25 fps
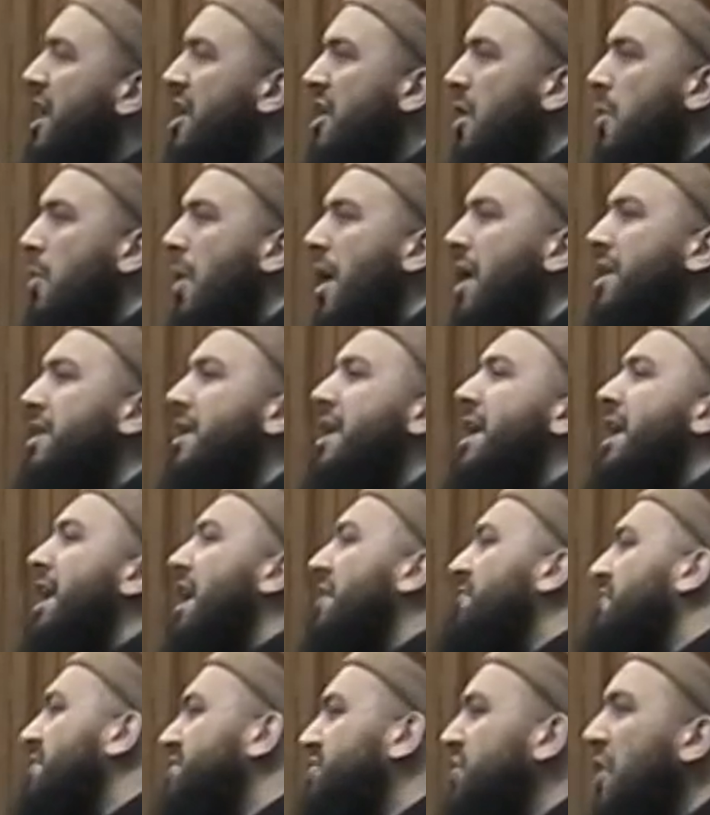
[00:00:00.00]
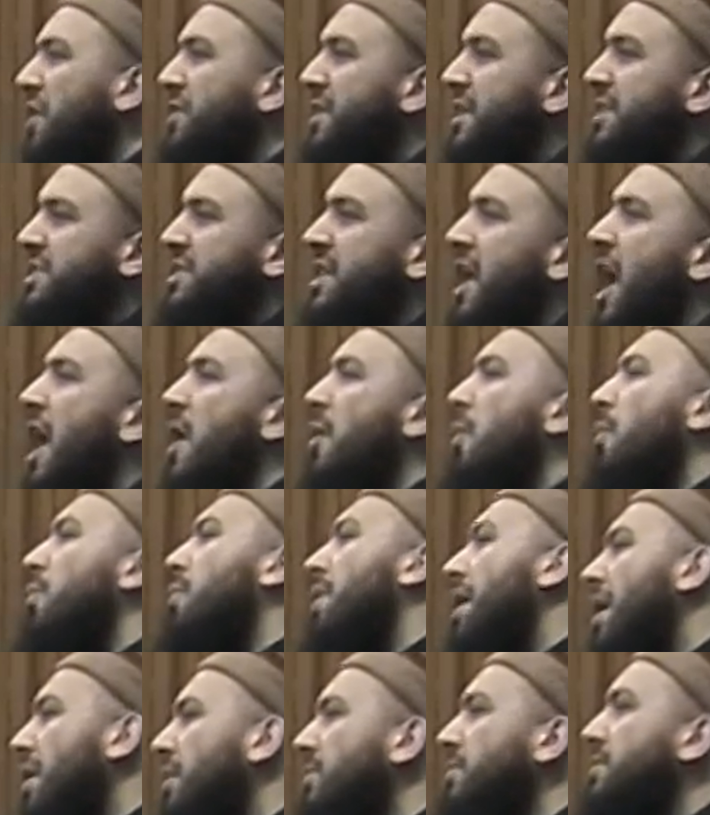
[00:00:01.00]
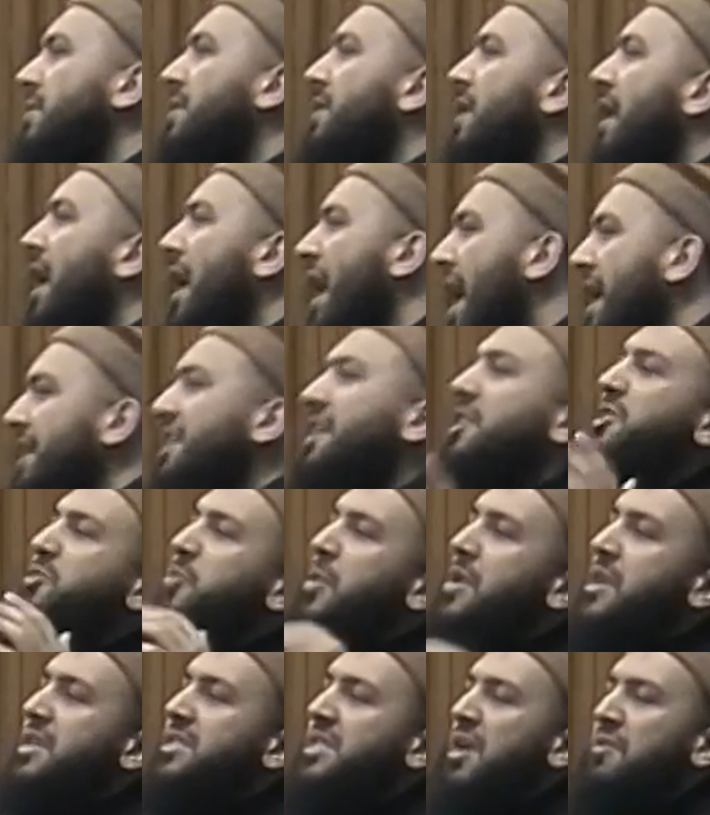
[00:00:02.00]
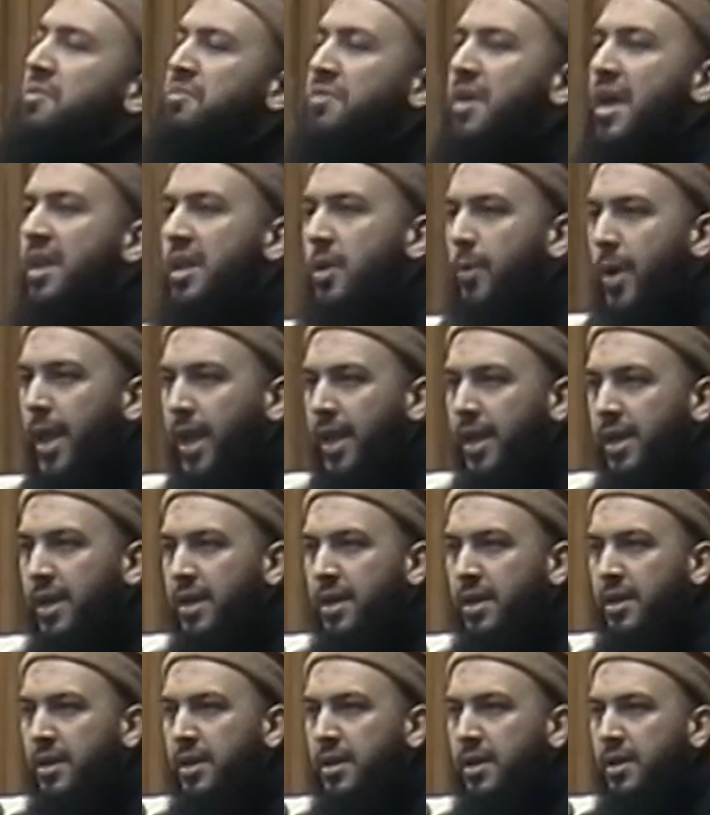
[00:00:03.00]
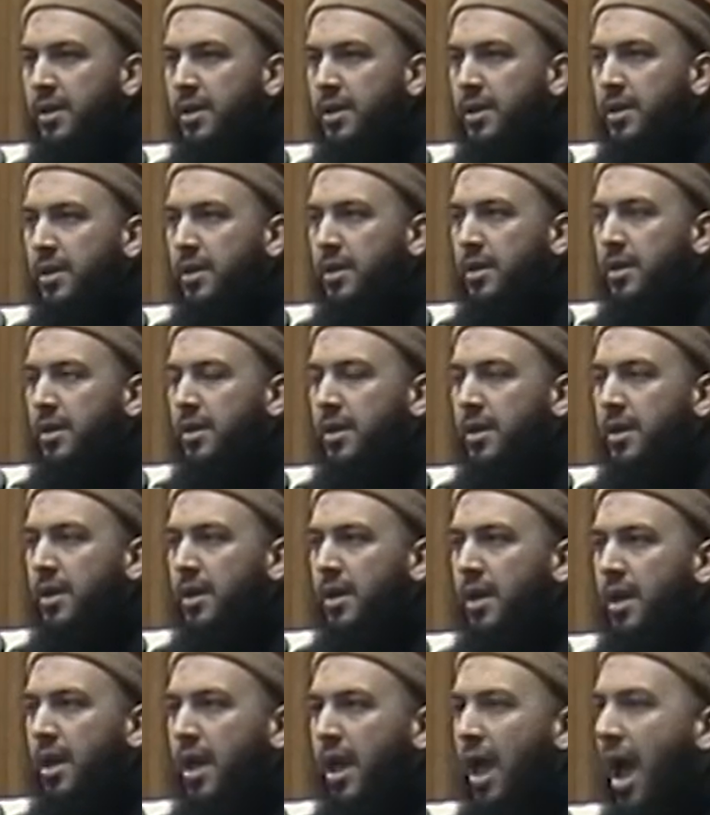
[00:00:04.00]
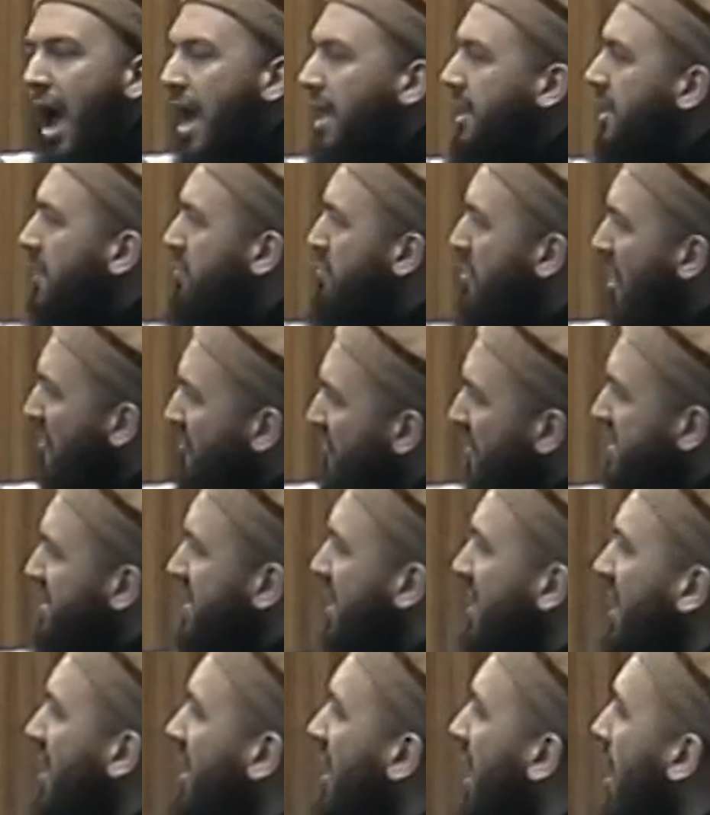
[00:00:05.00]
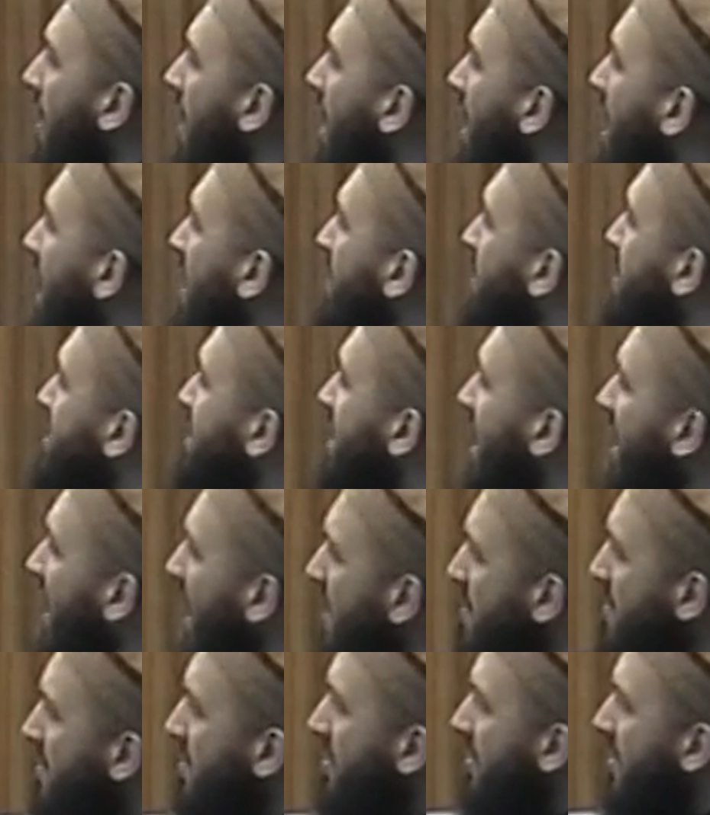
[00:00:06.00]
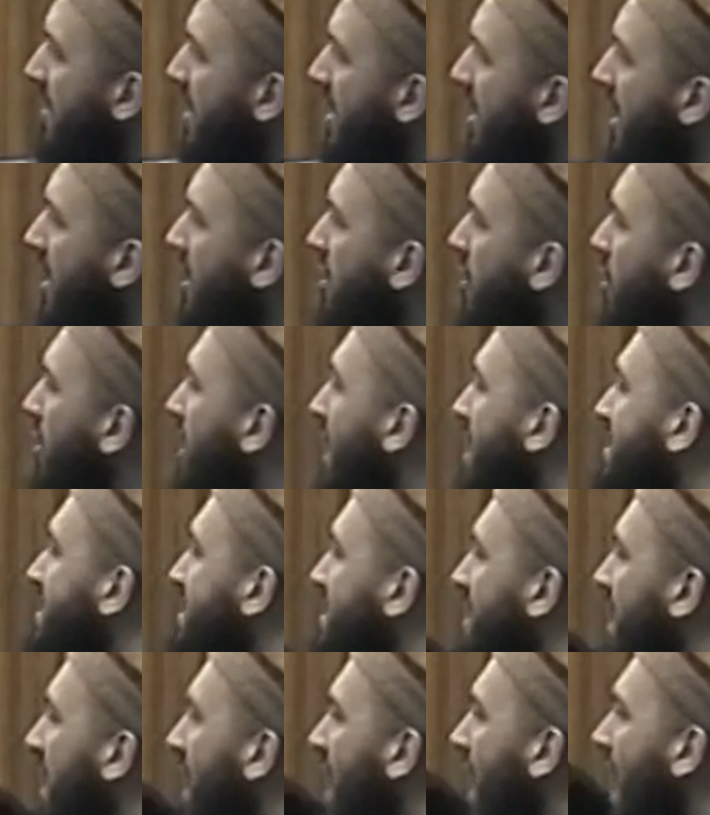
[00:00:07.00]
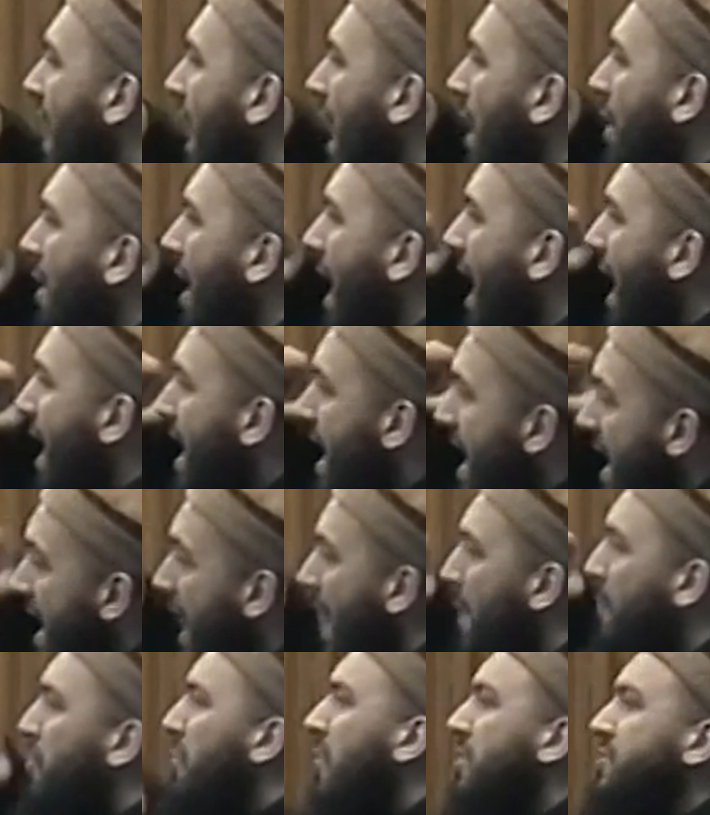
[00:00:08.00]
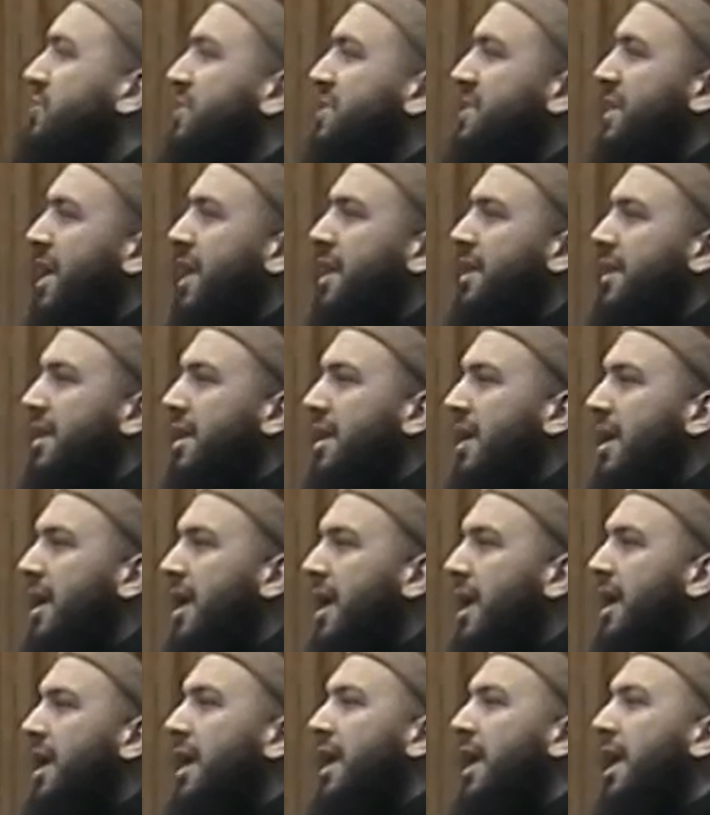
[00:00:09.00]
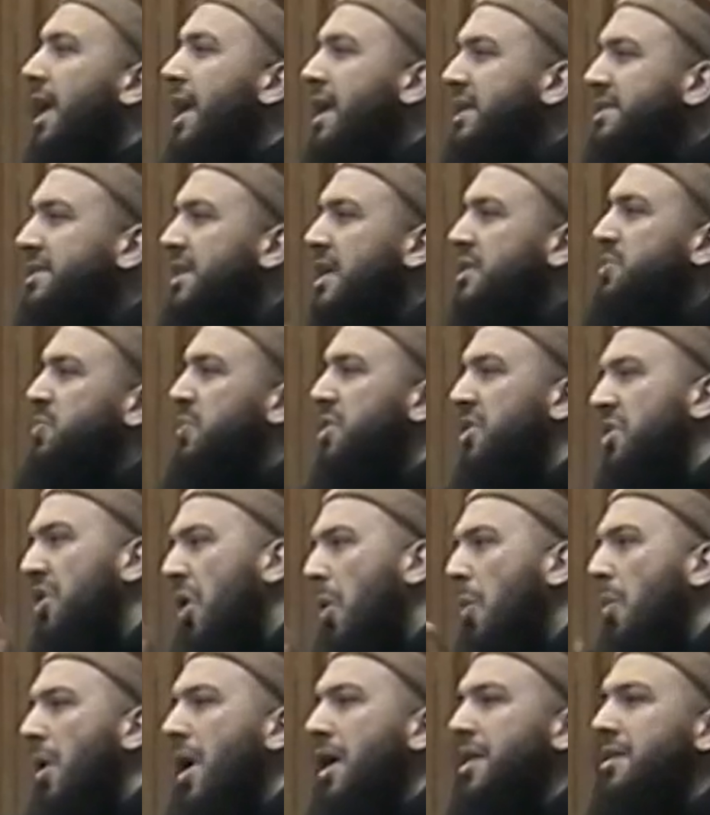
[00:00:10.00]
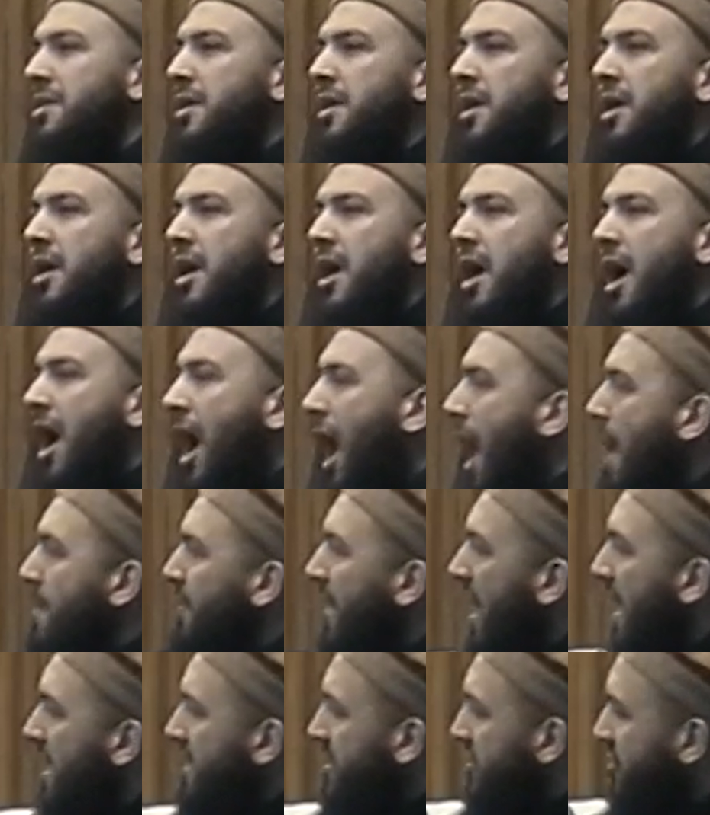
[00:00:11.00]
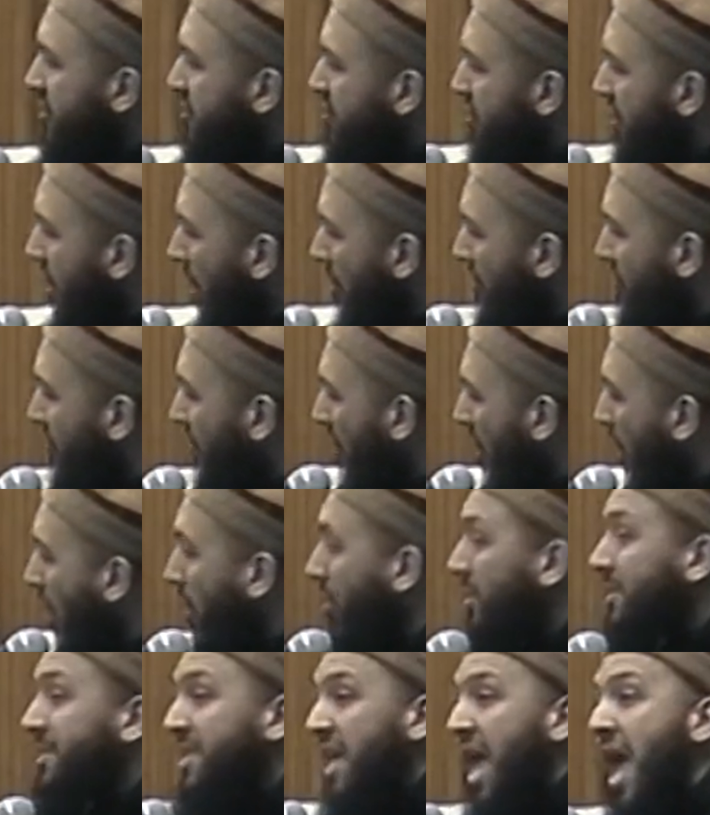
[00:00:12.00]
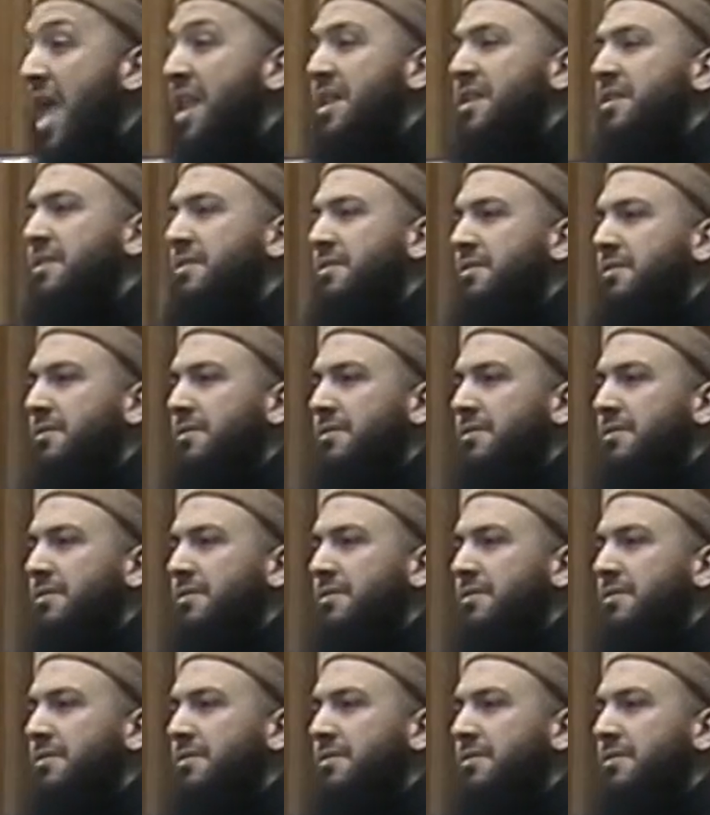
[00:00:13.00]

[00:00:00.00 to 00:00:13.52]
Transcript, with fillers: And you know what? If it's not this night, well, I did 27th anyway. And the Prophet wasallam, look at how he approaches it. He says, well, you know what? I'm going to go for all 10.